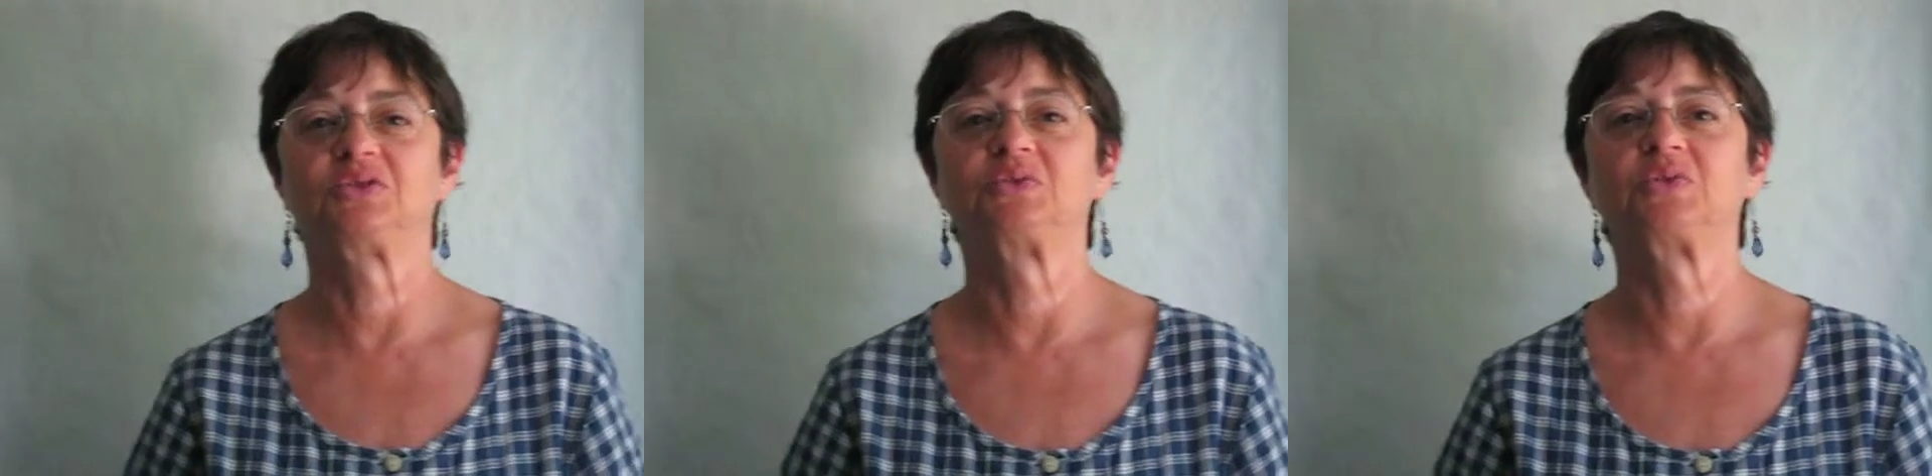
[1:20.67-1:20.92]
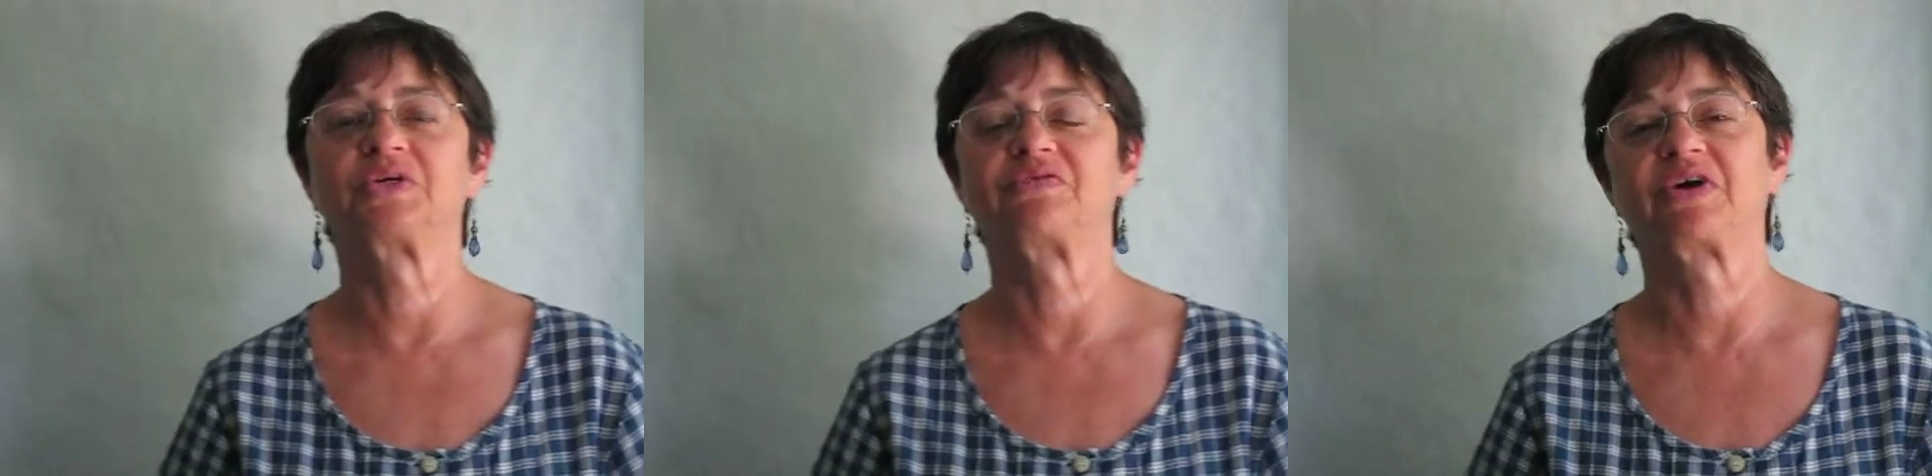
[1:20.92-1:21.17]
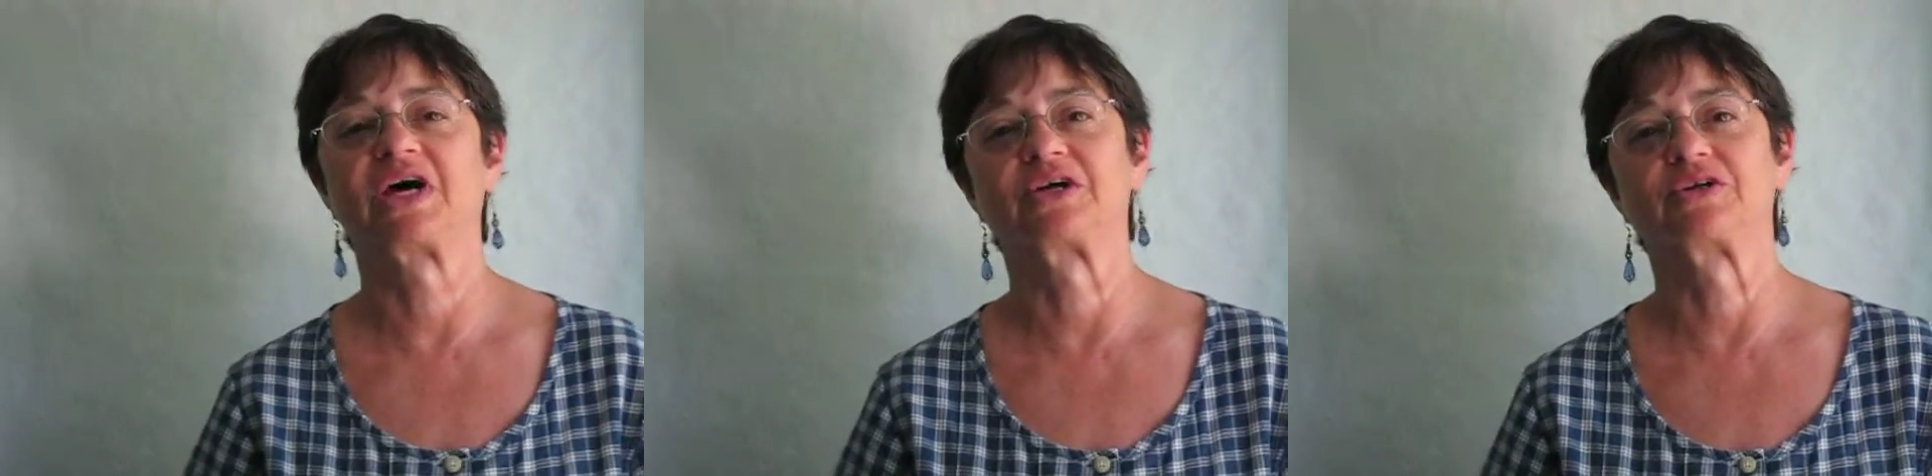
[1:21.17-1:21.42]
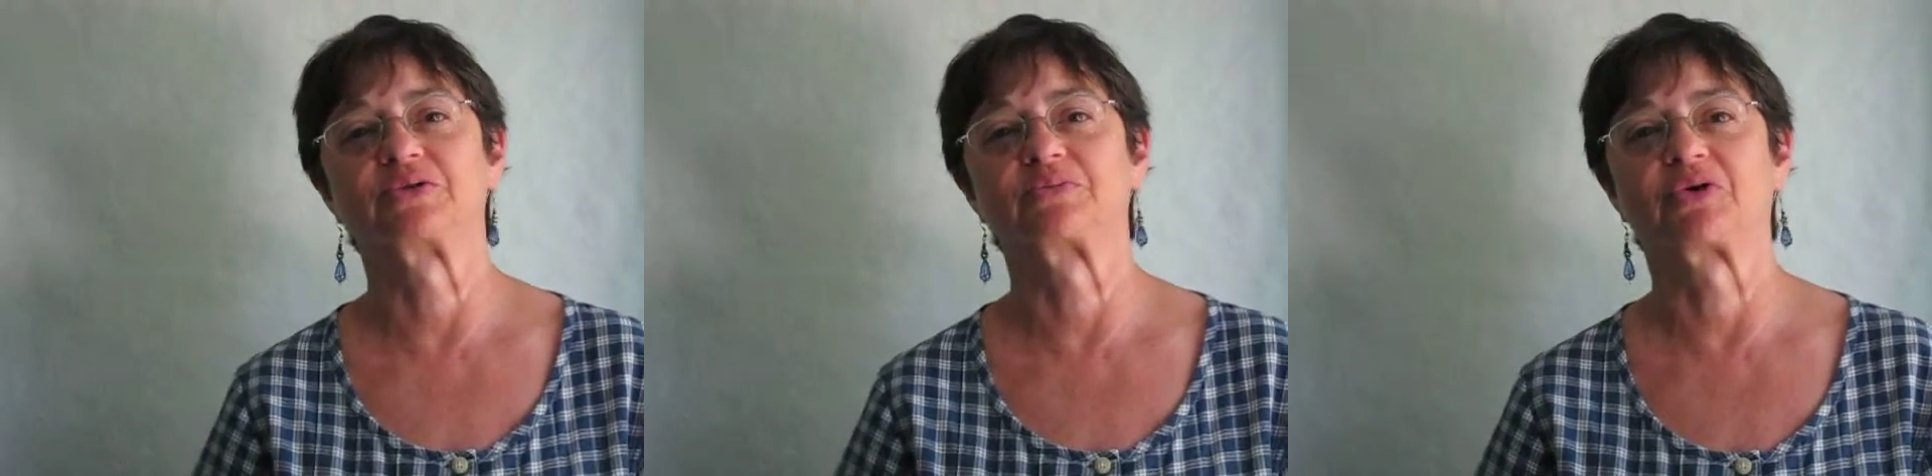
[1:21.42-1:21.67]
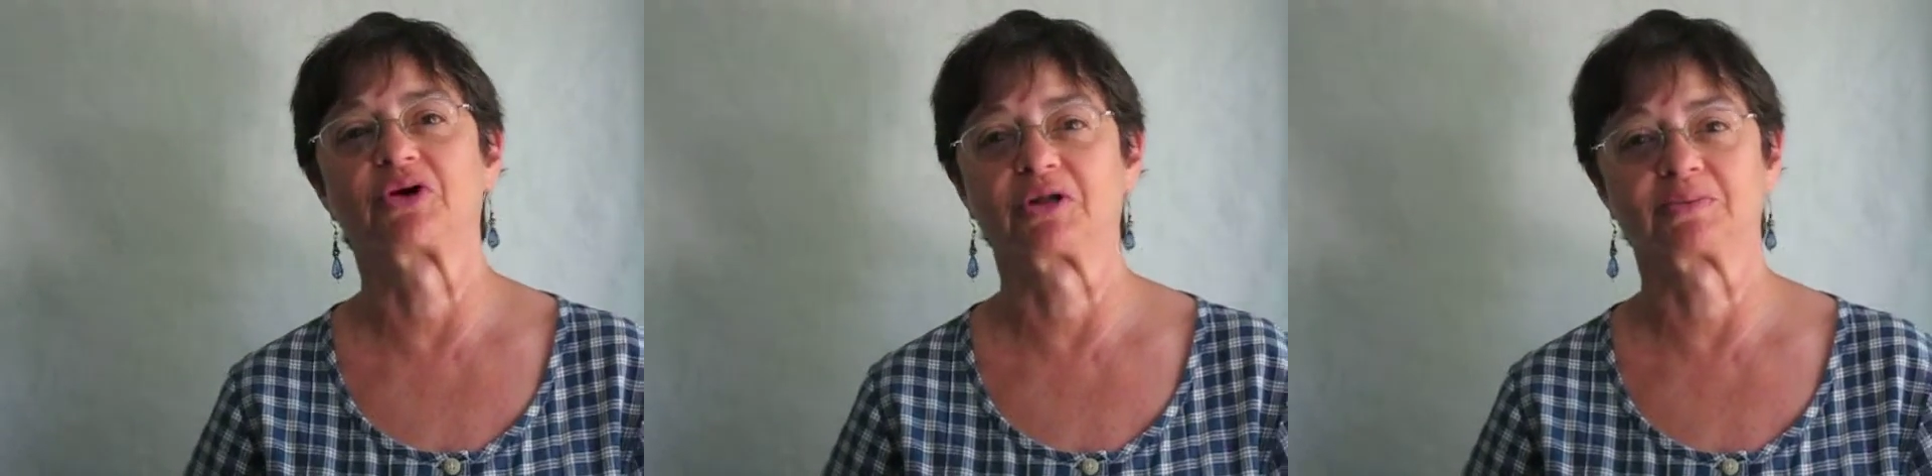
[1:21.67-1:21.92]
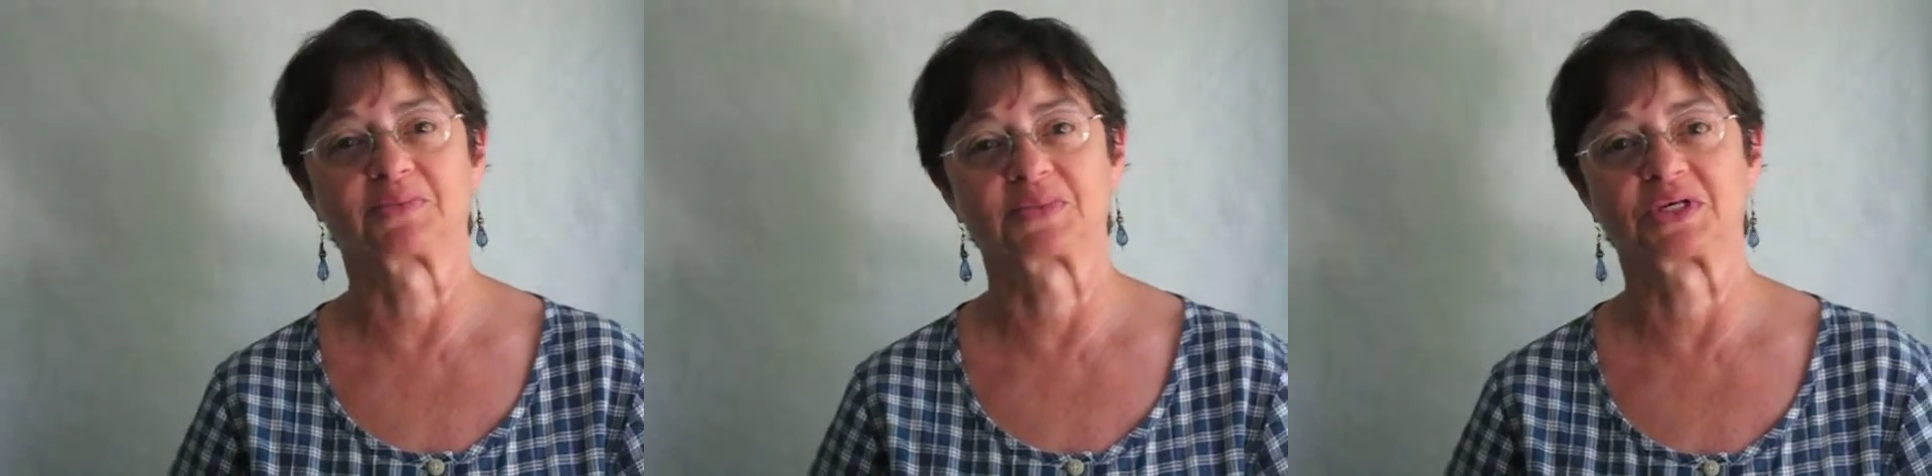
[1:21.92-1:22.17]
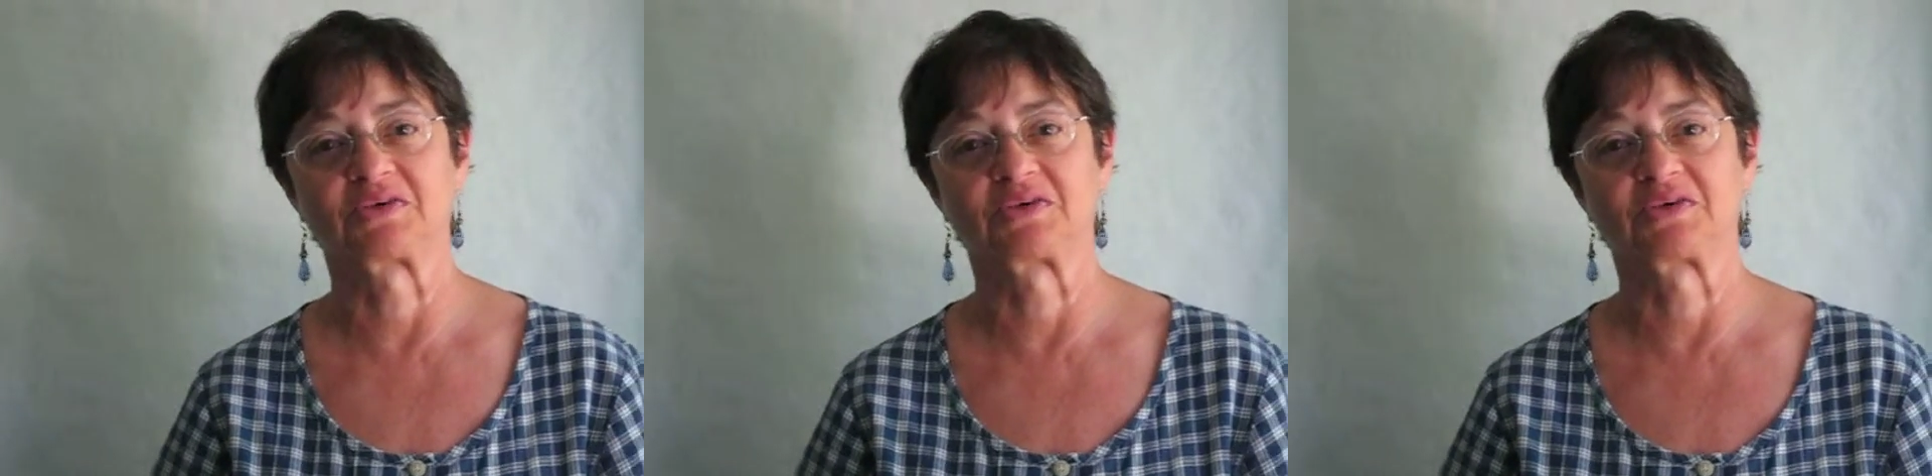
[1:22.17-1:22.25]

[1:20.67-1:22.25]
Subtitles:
would have had her problems.